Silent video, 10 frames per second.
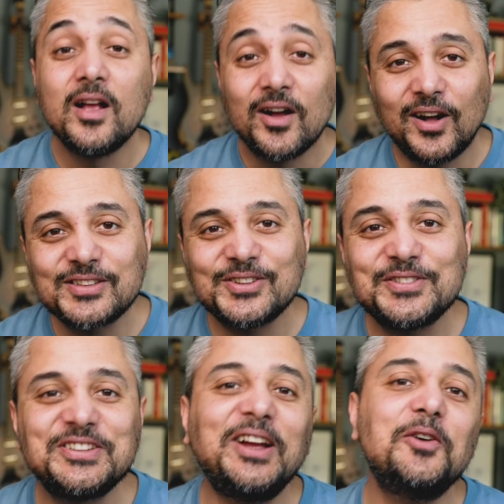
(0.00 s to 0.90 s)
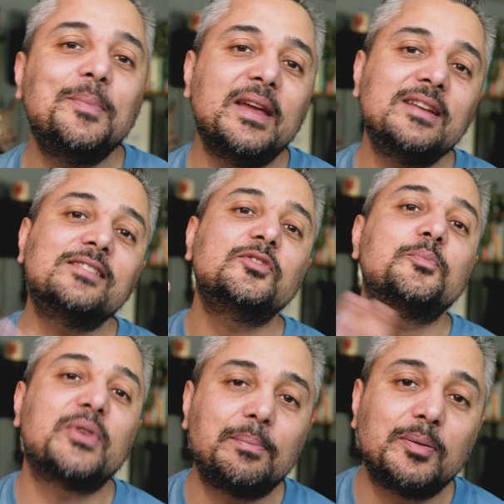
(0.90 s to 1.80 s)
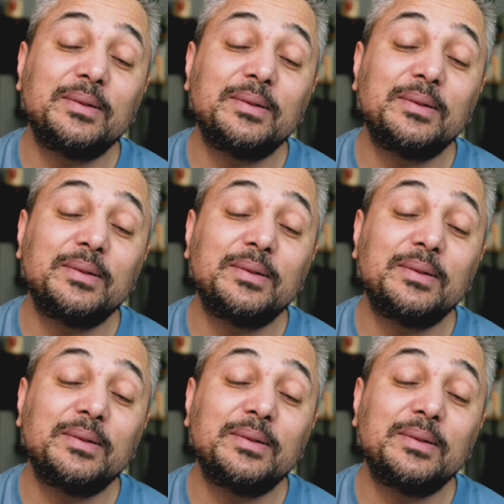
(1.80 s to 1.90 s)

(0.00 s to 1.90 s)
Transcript: Also, check out my interview prep